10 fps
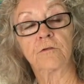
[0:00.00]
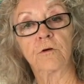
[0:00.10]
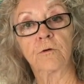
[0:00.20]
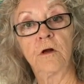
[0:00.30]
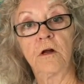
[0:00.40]

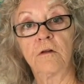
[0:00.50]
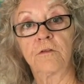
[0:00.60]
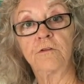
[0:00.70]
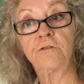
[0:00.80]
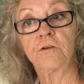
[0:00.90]
So
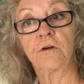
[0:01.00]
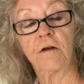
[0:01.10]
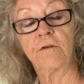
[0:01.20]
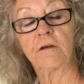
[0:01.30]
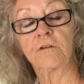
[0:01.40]
this year
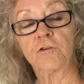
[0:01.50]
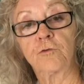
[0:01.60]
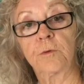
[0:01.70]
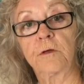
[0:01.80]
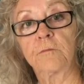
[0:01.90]
I've actually
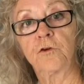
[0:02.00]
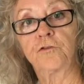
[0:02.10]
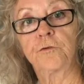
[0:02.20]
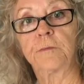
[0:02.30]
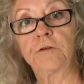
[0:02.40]
spent
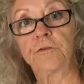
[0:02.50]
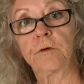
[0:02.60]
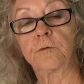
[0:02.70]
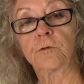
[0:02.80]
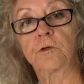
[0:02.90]
most of my
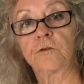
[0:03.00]
summer,